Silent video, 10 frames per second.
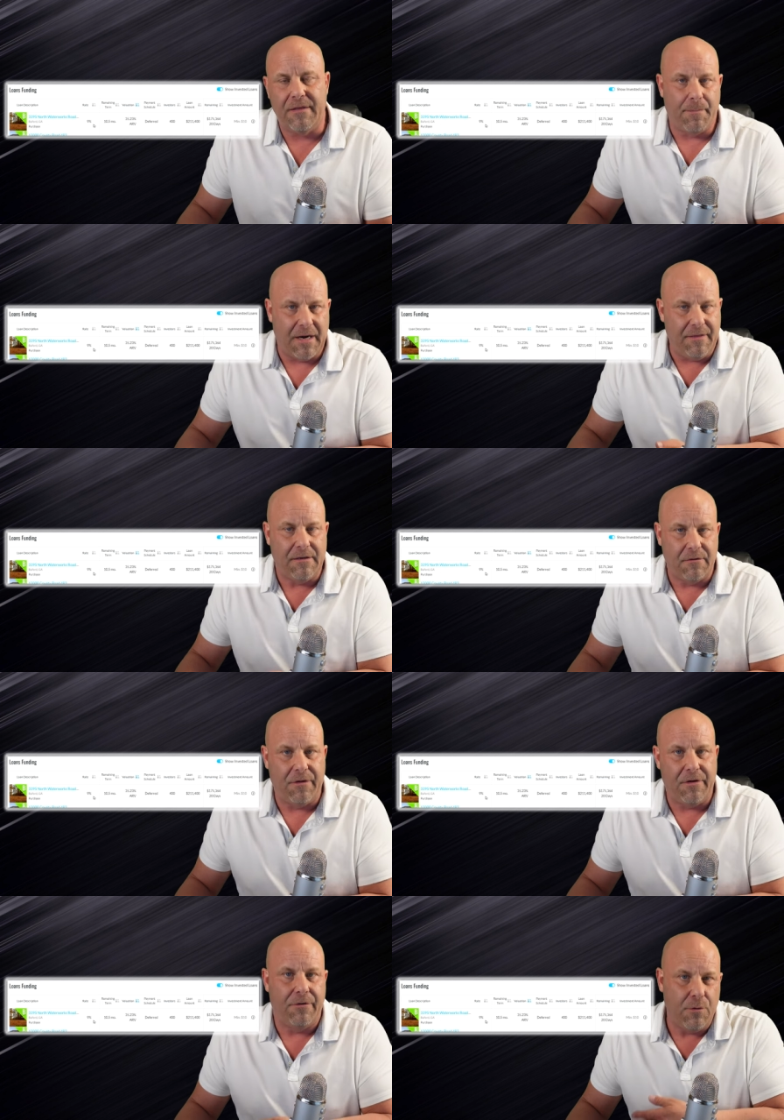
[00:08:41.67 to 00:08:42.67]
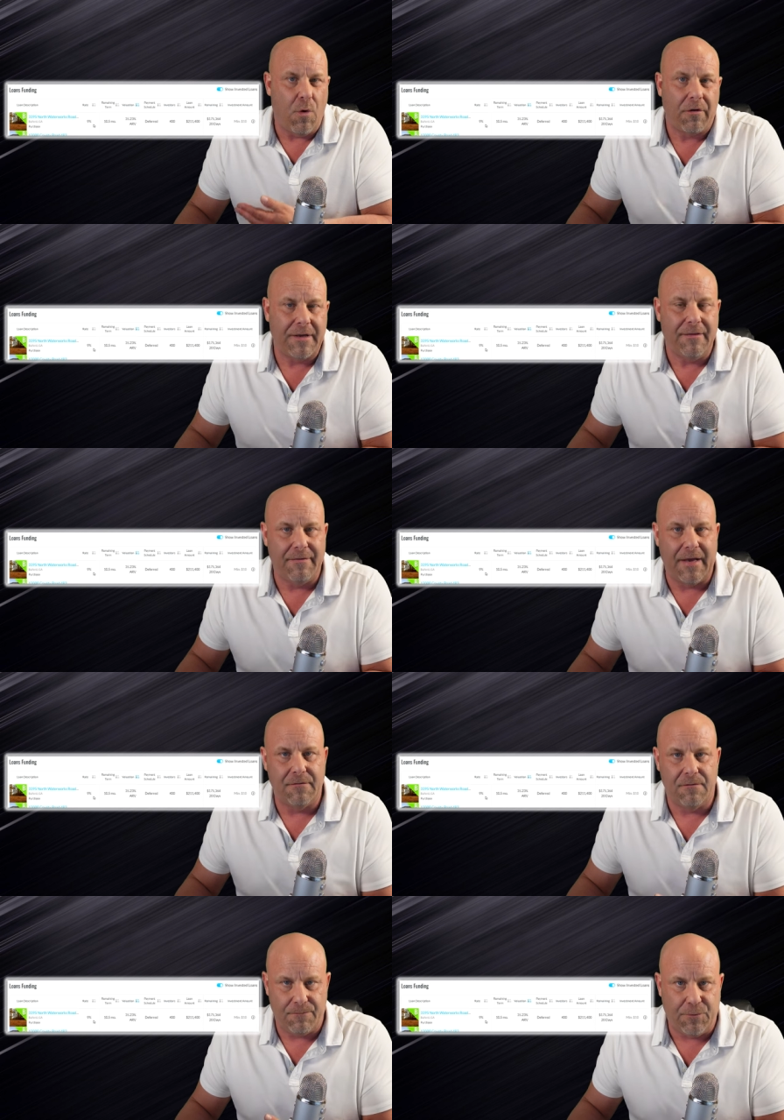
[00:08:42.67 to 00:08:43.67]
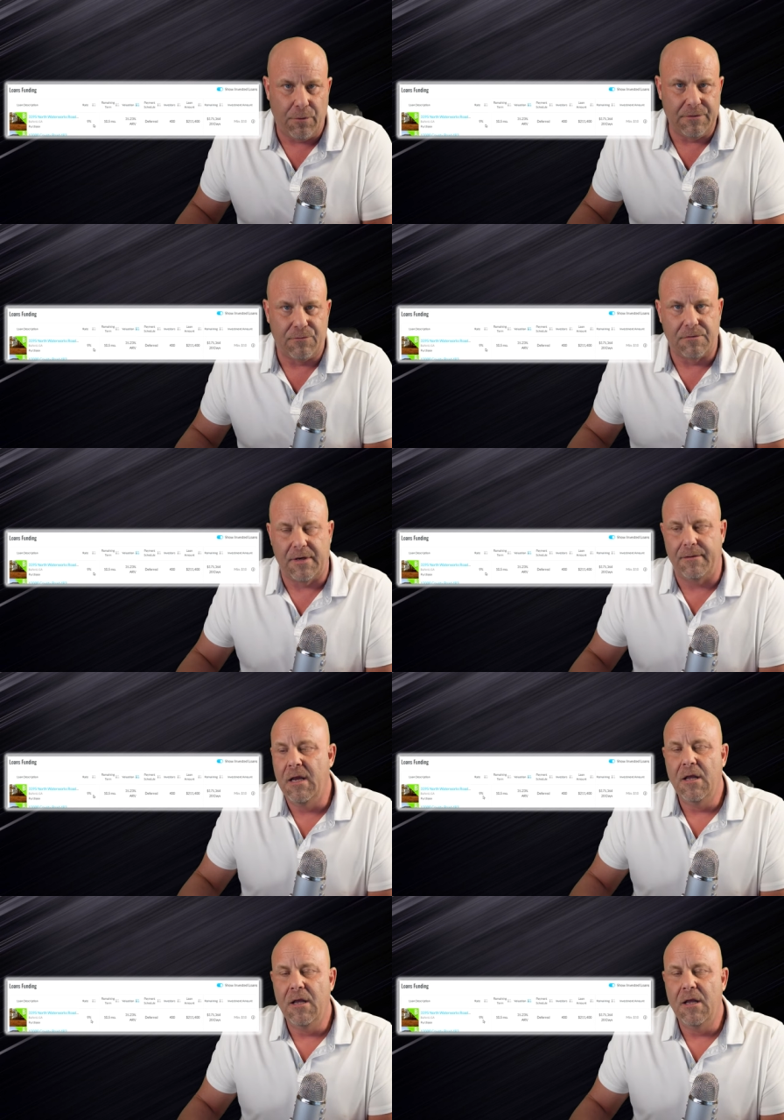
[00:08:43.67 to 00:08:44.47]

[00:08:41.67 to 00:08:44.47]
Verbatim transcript: Then by the end of the year, you are getting that full interest rate.